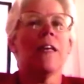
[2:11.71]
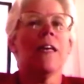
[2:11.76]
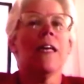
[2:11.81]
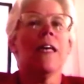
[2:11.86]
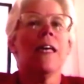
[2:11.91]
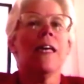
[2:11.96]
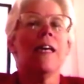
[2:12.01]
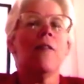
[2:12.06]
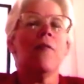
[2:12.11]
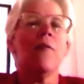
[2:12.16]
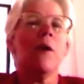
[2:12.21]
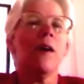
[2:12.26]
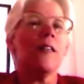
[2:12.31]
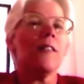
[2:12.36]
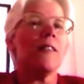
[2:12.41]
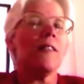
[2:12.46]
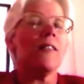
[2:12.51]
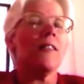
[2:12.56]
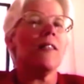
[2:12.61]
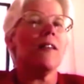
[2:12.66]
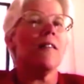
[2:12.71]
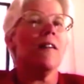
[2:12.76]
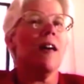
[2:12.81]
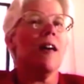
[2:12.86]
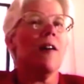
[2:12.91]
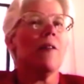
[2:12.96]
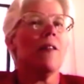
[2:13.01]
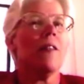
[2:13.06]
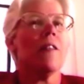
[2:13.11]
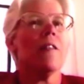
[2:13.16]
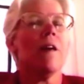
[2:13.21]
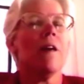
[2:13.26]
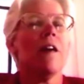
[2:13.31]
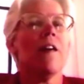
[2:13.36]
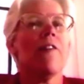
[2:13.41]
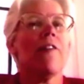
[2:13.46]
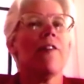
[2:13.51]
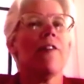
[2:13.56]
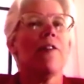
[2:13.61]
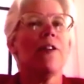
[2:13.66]
It wasn't until I was in my
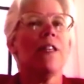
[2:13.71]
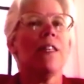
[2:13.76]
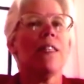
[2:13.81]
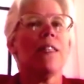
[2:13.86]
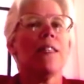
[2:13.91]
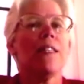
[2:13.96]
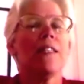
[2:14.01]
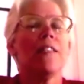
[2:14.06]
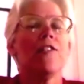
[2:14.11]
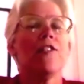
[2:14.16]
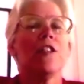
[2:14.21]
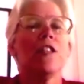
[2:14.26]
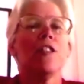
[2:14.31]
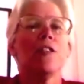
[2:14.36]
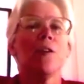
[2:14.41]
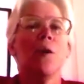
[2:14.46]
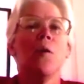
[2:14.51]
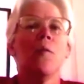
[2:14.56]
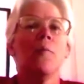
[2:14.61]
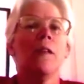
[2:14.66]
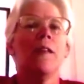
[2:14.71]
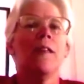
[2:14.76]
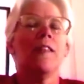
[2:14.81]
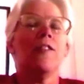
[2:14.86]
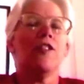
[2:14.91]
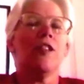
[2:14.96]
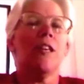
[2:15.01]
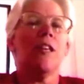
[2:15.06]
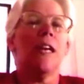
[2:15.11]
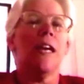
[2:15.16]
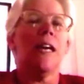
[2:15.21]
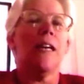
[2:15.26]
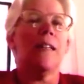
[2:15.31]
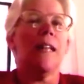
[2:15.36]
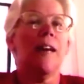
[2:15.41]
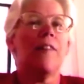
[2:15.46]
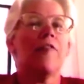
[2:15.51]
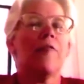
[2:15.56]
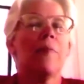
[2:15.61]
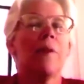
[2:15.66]
thirties that she told me that she had left
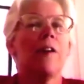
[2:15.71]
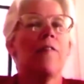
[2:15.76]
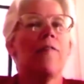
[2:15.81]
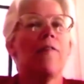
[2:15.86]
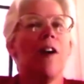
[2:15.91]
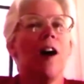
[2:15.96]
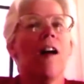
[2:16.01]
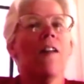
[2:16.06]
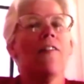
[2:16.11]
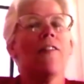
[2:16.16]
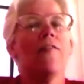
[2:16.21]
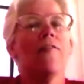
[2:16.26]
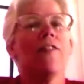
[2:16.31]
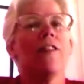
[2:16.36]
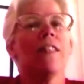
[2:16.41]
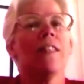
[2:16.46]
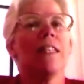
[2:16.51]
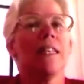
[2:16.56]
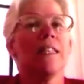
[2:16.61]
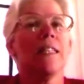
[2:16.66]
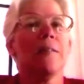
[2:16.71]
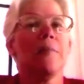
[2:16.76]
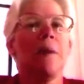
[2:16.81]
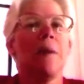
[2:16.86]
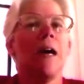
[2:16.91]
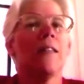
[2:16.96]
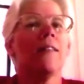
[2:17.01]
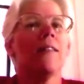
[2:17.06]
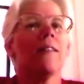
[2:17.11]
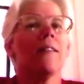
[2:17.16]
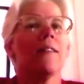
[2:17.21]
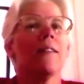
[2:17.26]
my father for six months.